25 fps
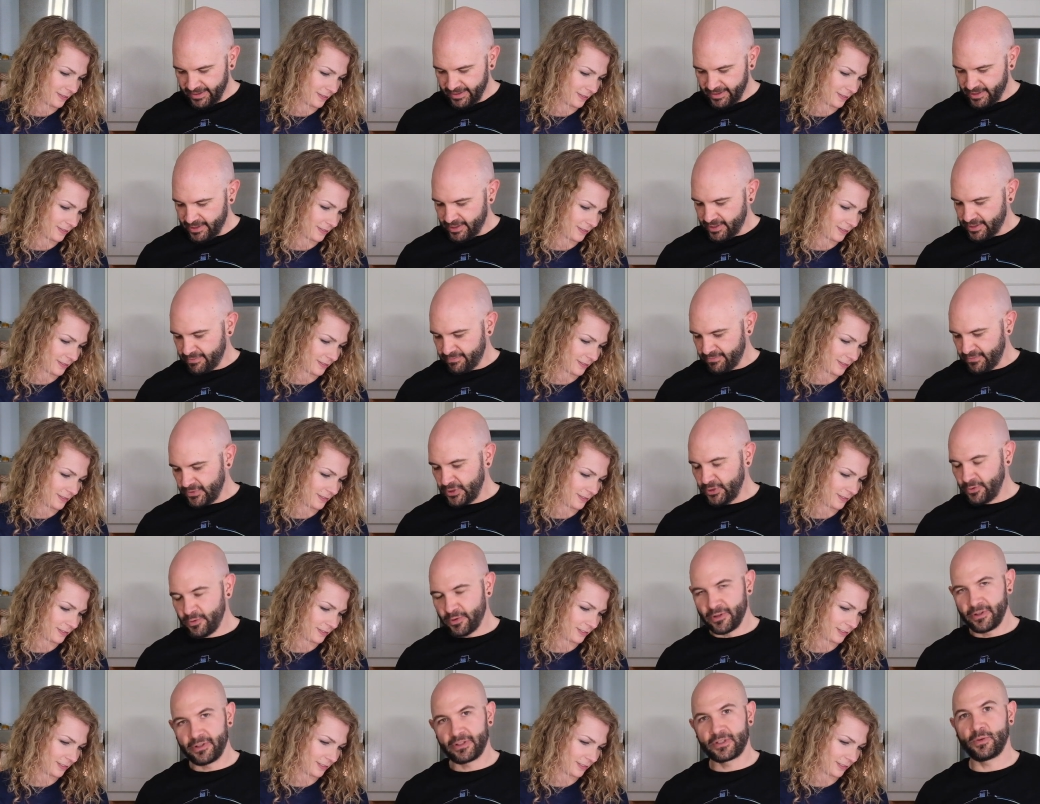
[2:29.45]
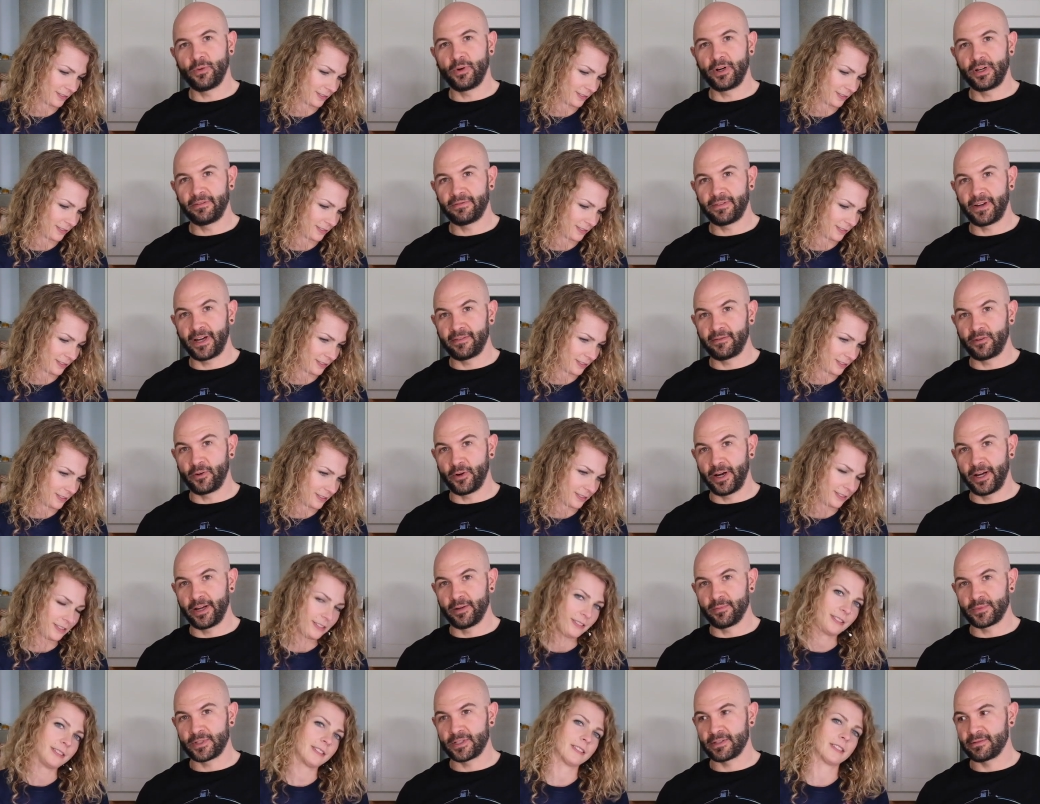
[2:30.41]
Speaker 1: that's 225
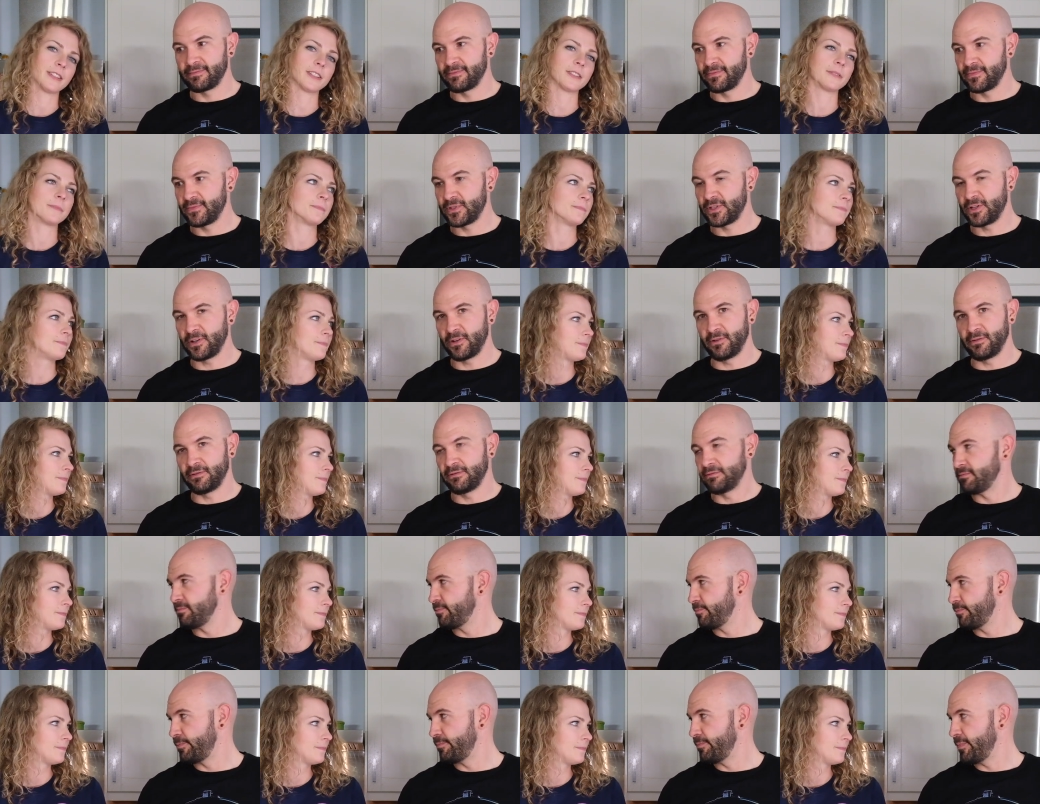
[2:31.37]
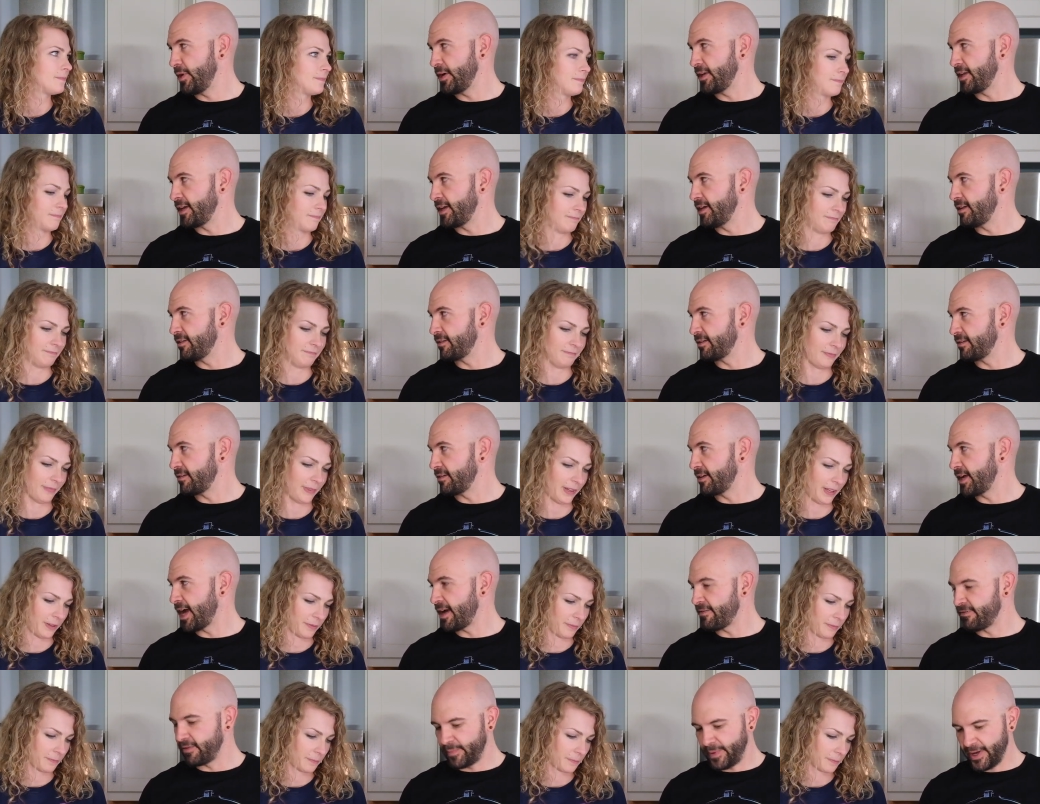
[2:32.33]
grams. Yeah. So barely anything,
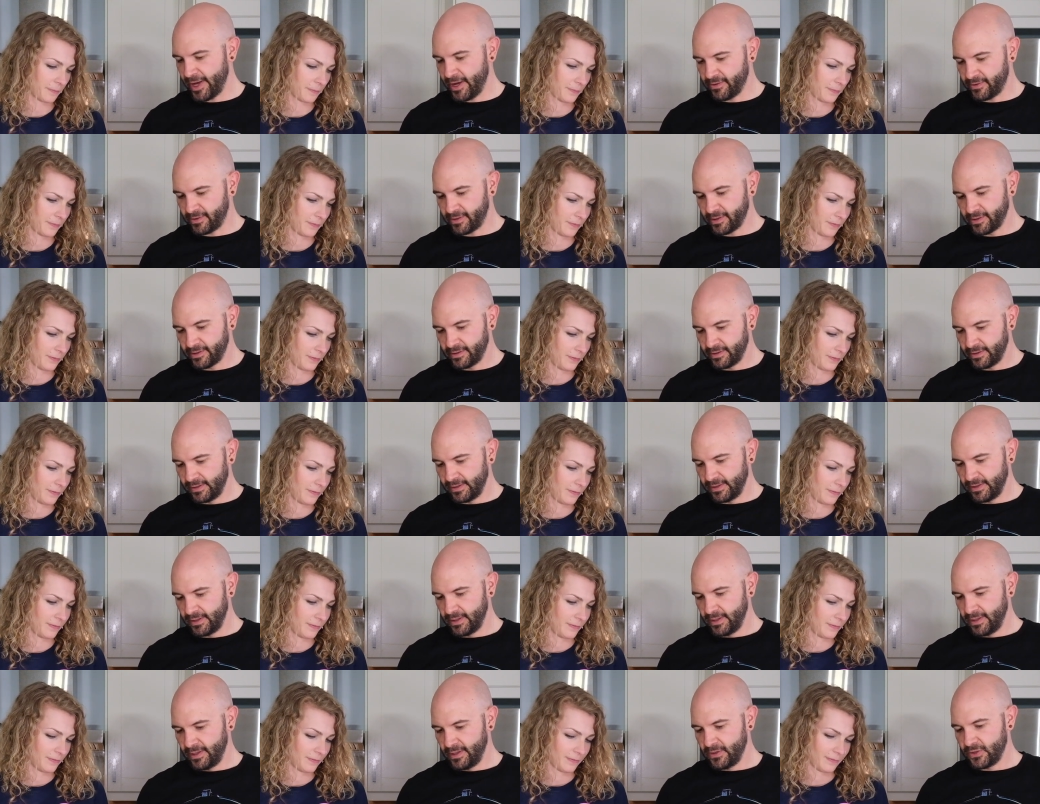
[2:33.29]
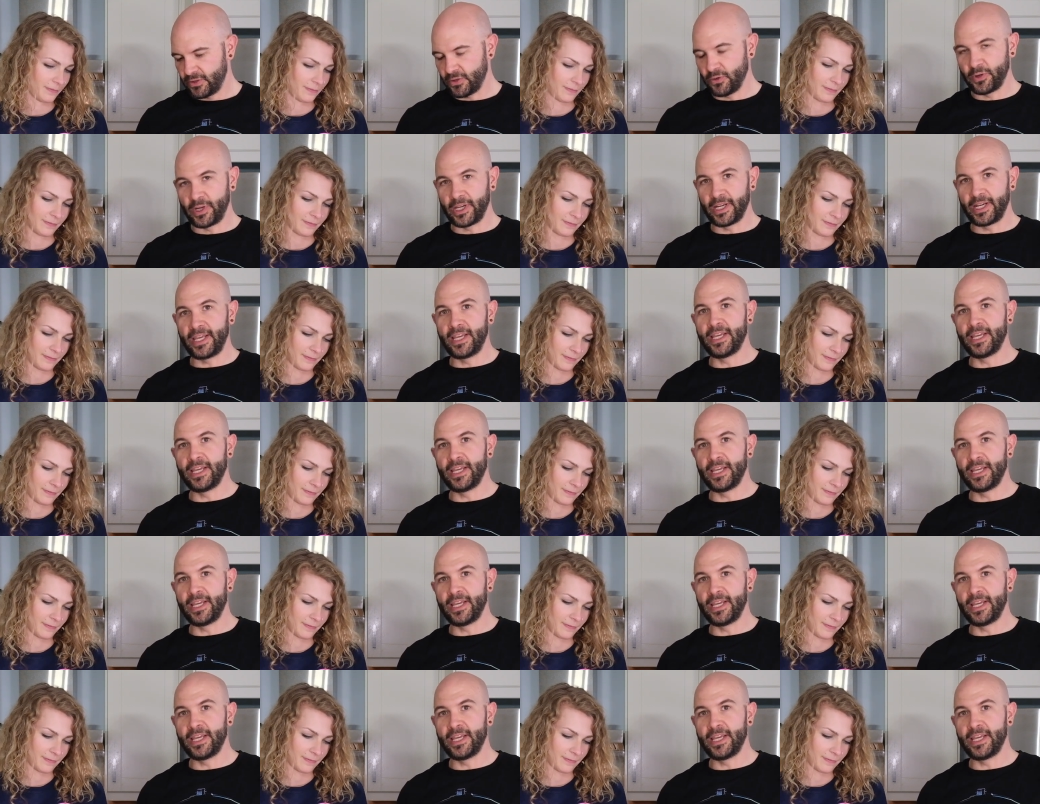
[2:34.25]
half a pound. So it can